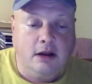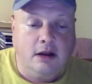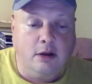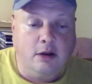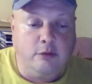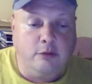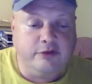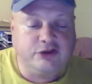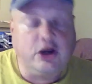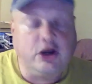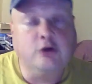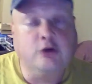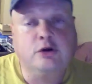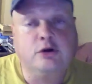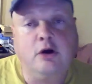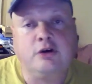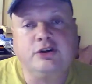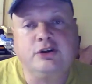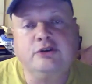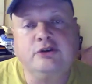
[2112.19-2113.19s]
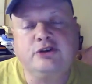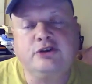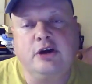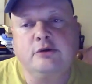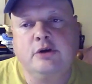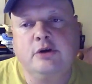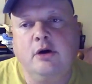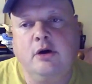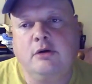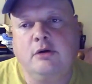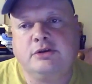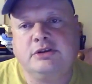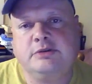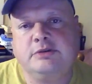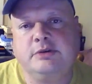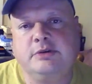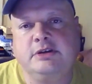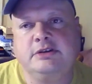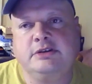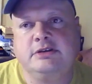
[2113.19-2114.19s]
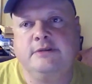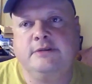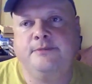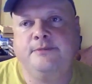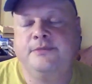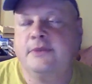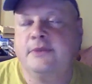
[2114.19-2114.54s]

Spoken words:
Along with Joe Cox. You know, Joe Cox is